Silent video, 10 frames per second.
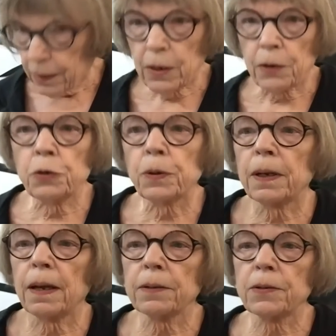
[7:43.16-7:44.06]
you can
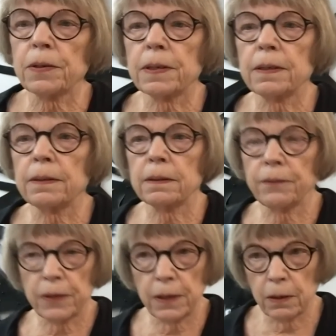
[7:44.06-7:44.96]
actually see a little
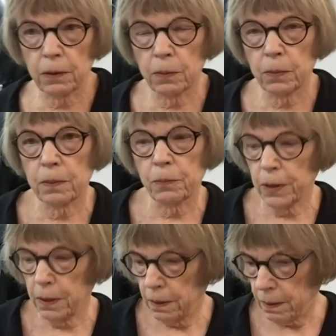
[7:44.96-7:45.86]
video
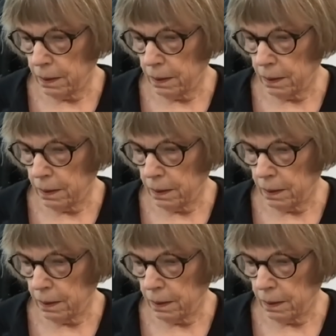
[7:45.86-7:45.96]
when